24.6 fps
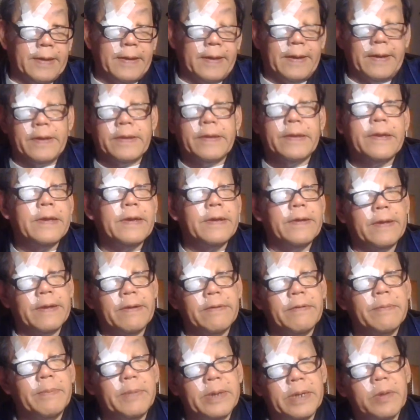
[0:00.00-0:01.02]
I tell
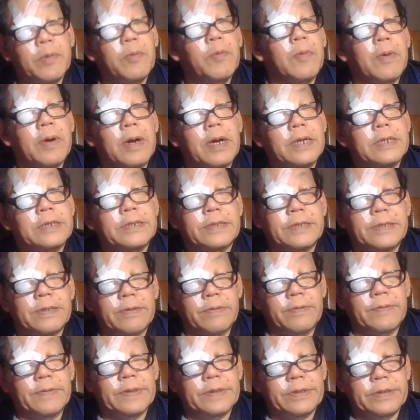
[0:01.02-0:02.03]
everybody watch
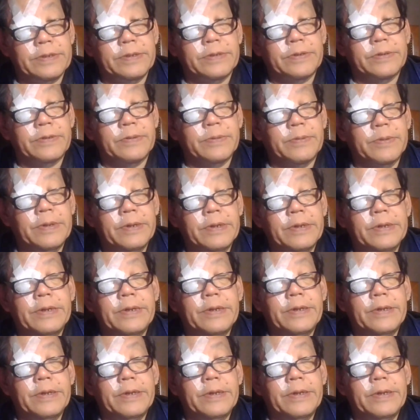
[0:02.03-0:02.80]
the original